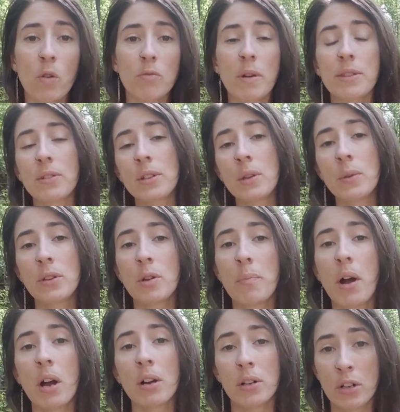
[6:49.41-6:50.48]
or whether you and your
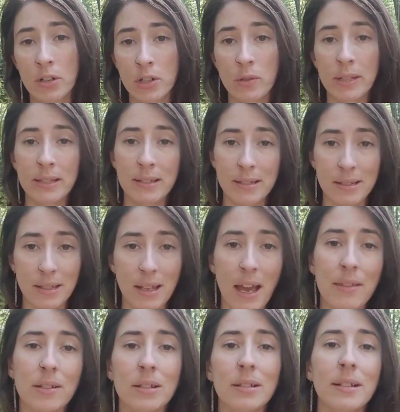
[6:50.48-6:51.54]
partner are doing this
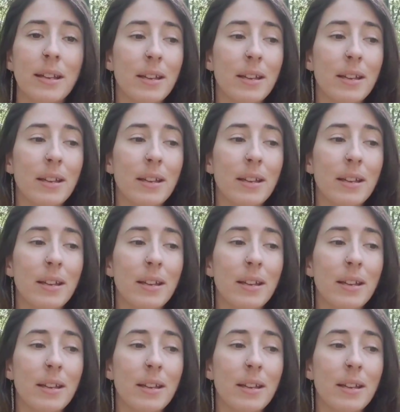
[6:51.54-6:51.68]
together.